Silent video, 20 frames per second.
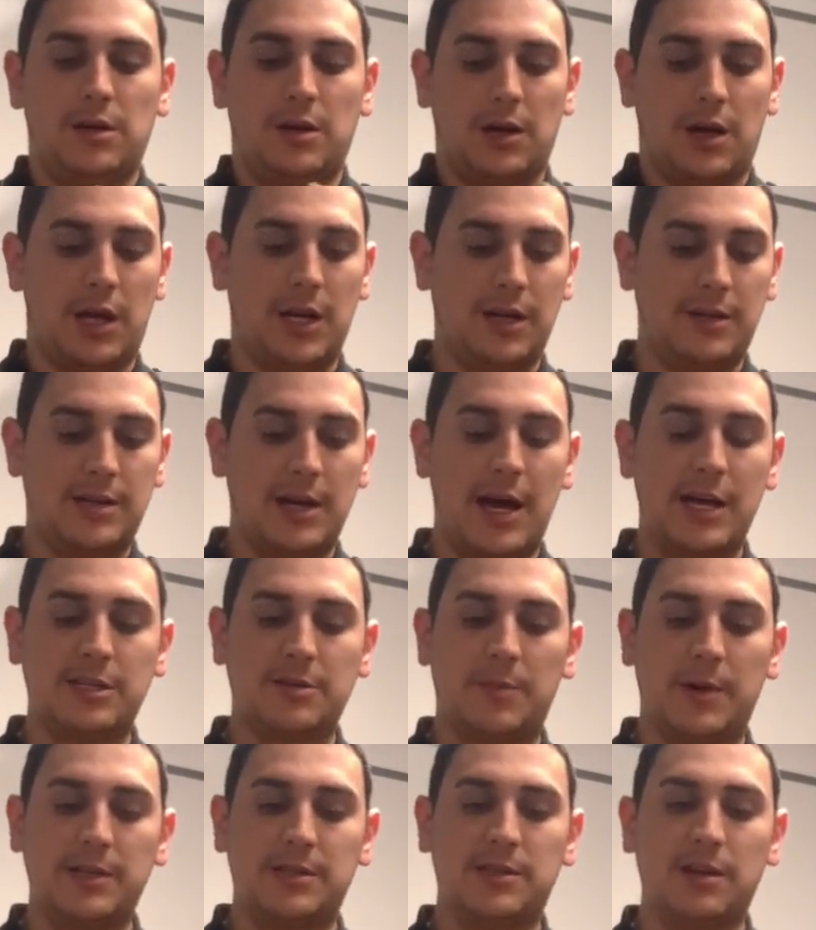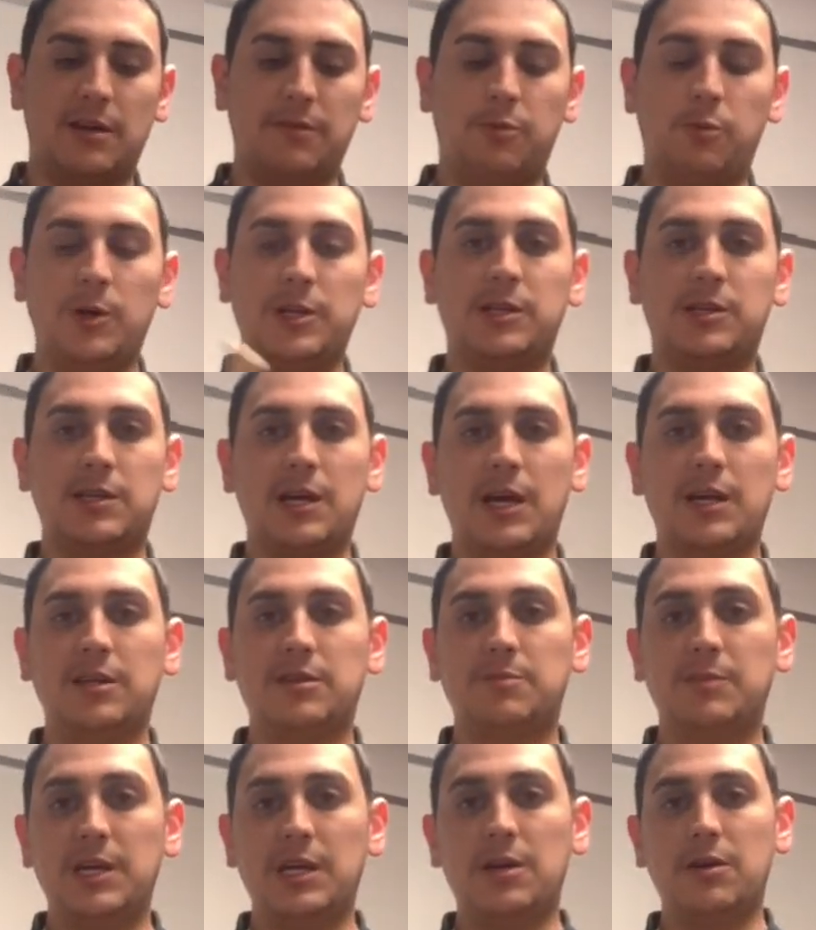I need to ask myself which side is
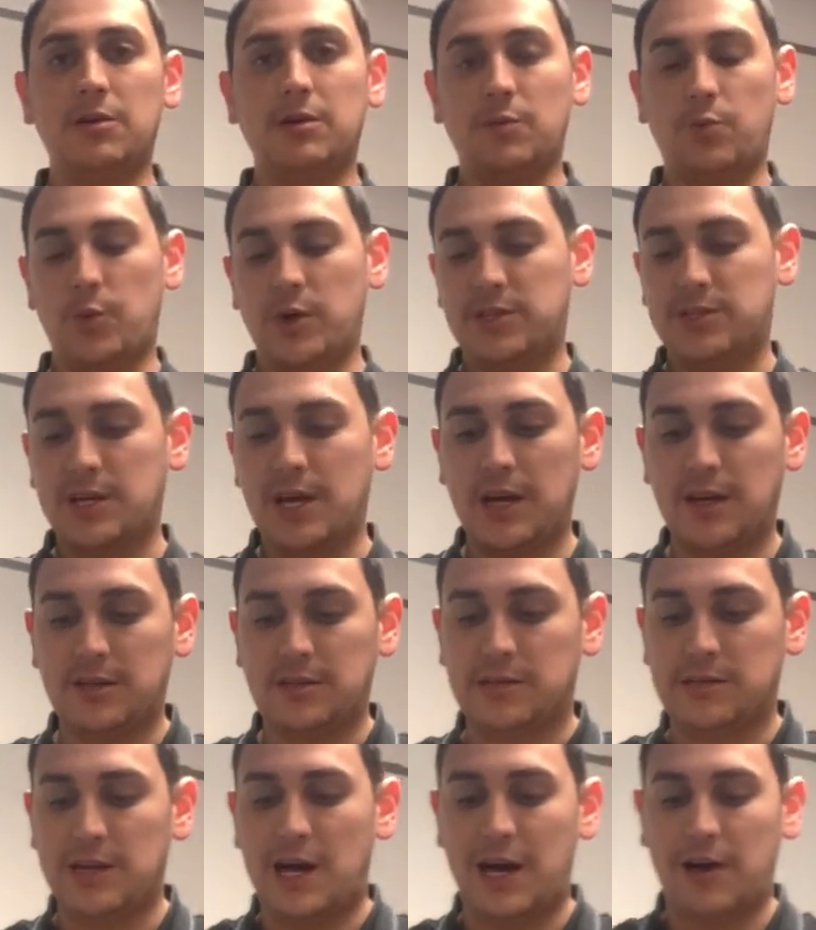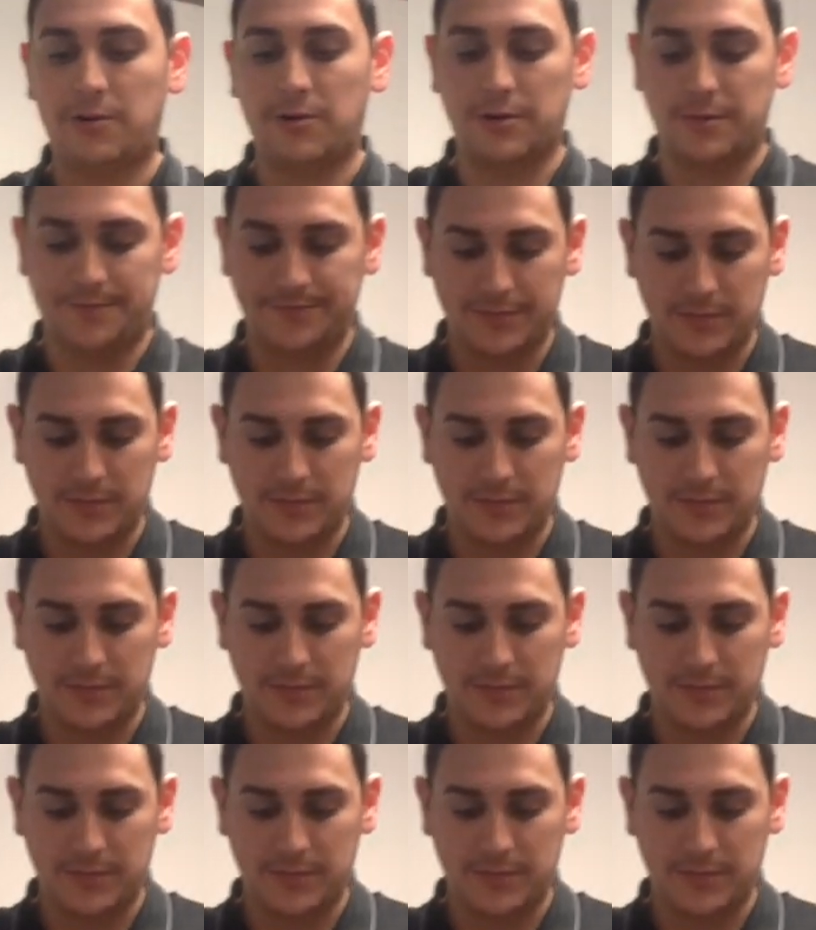medial and which side is lateral.